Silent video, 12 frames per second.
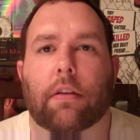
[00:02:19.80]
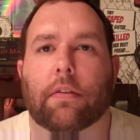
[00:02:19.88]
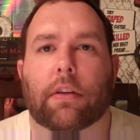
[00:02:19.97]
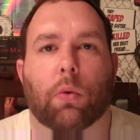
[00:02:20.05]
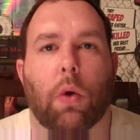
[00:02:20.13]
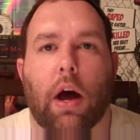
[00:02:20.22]

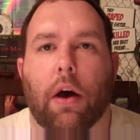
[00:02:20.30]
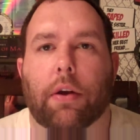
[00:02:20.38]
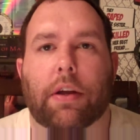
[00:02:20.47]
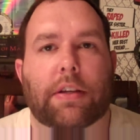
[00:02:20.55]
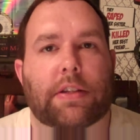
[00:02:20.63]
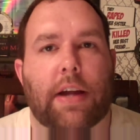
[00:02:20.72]
the
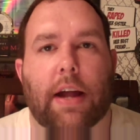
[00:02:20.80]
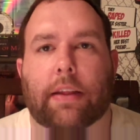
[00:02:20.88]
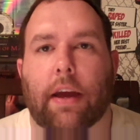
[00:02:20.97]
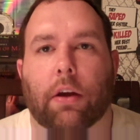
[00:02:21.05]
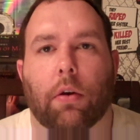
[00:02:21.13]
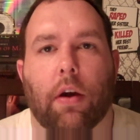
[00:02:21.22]
quality is not
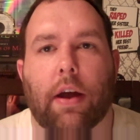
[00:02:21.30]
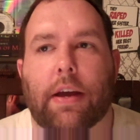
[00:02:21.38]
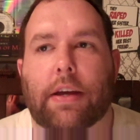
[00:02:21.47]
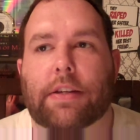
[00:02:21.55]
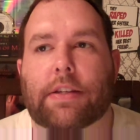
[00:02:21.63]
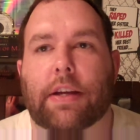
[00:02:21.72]
that
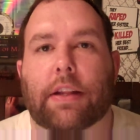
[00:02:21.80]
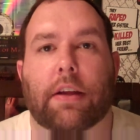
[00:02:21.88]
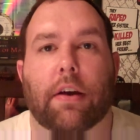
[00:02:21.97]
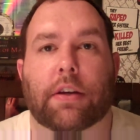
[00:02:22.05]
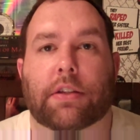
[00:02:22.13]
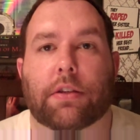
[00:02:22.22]
great, and they
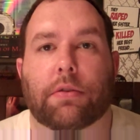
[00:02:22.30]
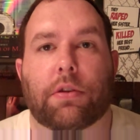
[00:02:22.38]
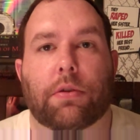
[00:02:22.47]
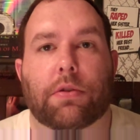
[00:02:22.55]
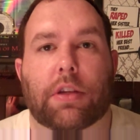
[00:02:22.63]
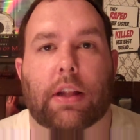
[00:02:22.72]
also
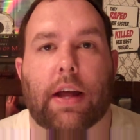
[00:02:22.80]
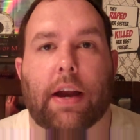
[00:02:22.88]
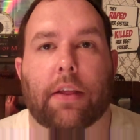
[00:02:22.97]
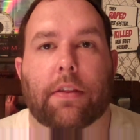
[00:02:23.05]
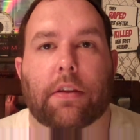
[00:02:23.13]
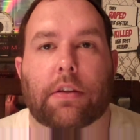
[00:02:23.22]
use a
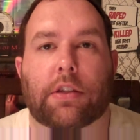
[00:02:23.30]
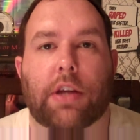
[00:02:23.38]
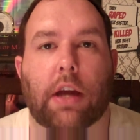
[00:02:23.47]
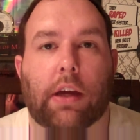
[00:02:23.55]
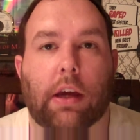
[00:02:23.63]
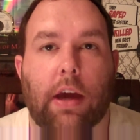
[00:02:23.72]
lot of the
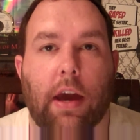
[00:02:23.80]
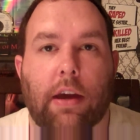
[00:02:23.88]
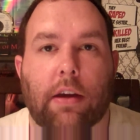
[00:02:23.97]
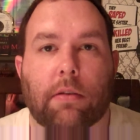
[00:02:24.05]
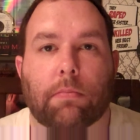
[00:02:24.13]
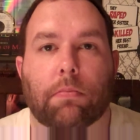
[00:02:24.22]
shaky
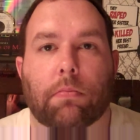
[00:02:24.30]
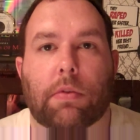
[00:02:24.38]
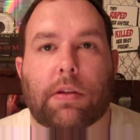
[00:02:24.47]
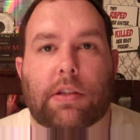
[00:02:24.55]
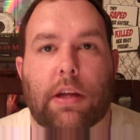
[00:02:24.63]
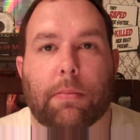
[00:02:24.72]
cam
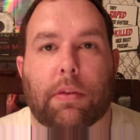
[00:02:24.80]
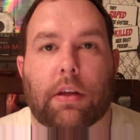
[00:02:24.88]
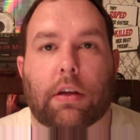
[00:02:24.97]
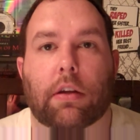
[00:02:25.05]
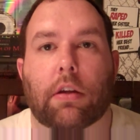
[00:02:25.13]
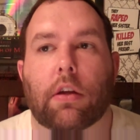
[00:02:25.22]
in some of
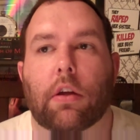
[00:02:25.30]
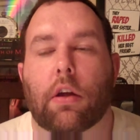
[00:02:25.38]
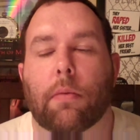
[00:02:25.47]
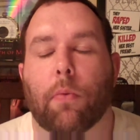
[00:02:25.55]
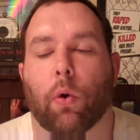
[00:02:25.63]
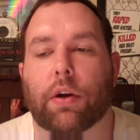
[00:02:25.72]
the
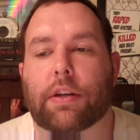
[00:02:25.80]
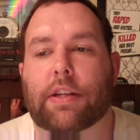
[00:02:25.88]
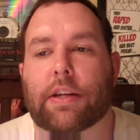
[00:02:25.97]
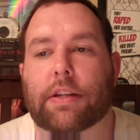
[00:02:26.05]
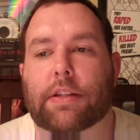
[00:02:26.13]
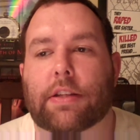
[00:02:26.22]
more
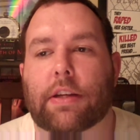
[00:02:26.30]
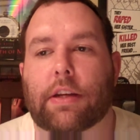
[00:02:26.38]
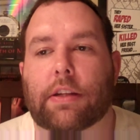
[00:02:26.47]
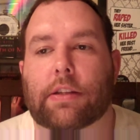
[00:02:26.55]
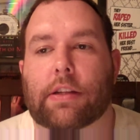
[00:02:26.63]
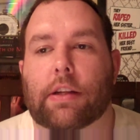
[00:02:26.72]
intense
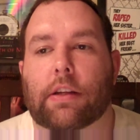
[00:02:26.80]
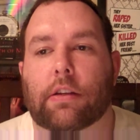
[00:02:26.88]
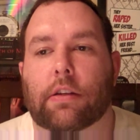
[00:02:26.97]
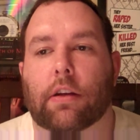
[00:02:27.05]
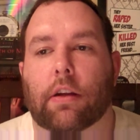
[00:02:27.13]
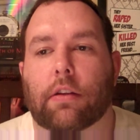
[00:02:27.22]
scenes that
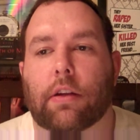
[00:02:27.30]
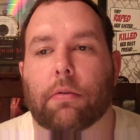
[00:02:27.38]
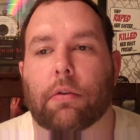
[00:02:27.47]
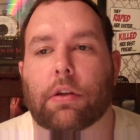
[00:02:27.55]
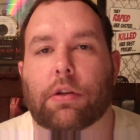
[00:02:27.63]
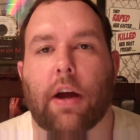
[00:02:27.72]

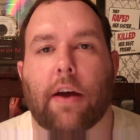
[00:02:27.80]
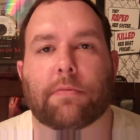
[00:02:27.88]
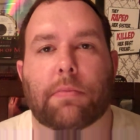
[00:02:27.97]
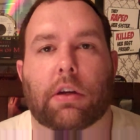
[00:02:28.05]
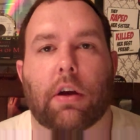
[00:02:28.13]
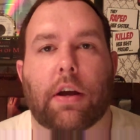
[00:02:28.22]
really drives
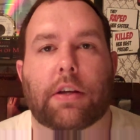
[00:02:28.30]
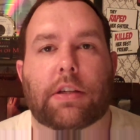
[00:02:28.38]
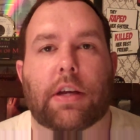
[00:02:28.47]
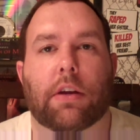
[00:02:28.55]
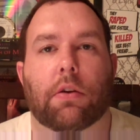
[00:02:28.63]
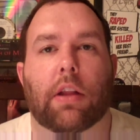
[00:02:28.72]
me
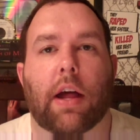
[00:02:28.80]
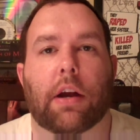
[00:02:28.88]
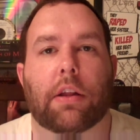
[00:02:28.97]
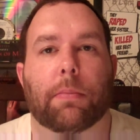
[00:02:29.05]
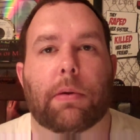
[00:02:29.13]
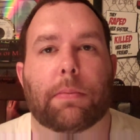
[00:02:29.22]
crazy. I know a lot of
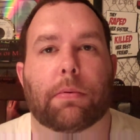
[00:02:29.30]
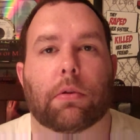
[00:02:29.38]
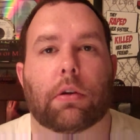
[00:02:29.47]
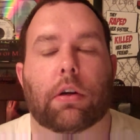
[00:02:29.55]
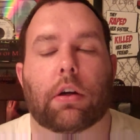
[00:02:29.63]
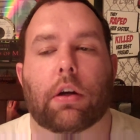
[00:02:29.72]
other
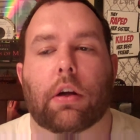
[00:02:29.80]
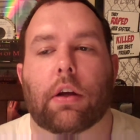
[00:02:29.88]
people are